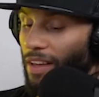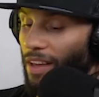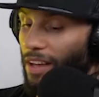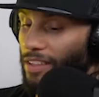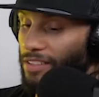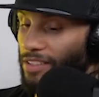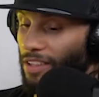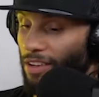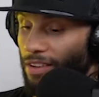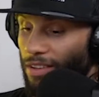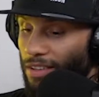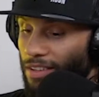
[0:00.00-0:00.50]

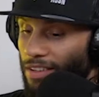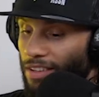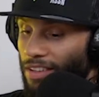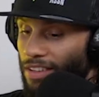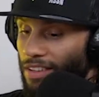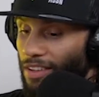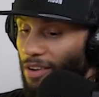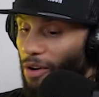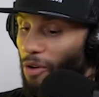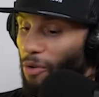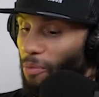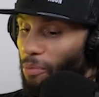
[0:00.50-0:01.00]
so the
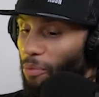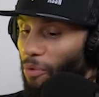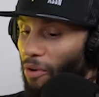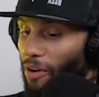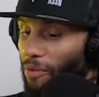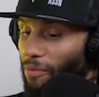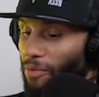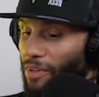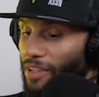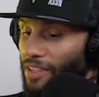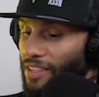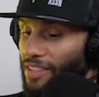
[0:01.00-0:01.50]
whole point
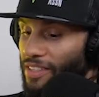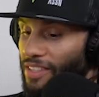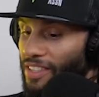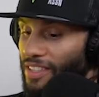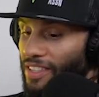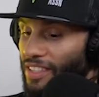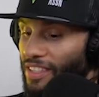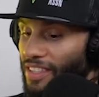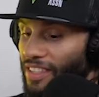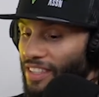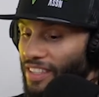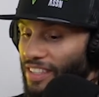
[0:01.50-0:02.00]
was
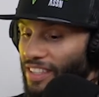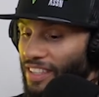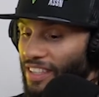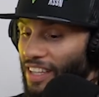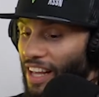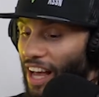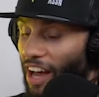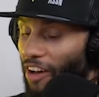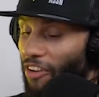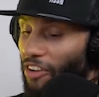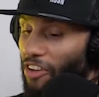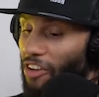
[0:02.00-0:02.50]

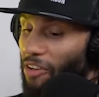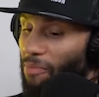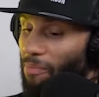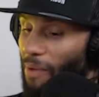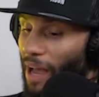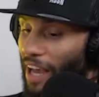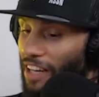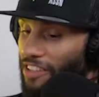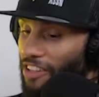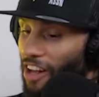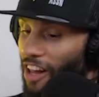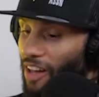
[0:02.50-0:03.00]
how good
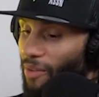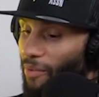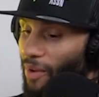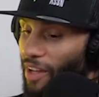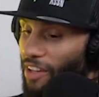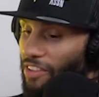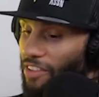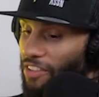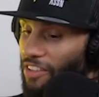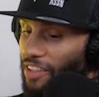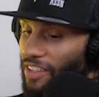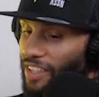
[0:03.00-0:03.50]
Max Holloway
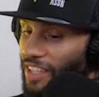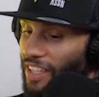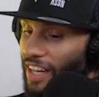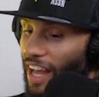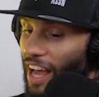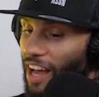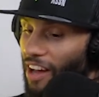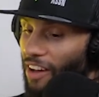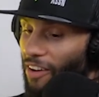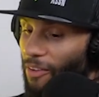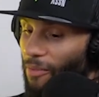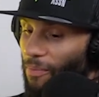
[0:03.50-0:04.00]
looked and
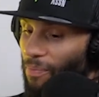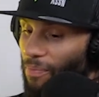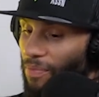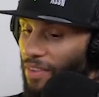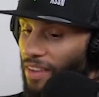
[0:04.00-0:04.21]
how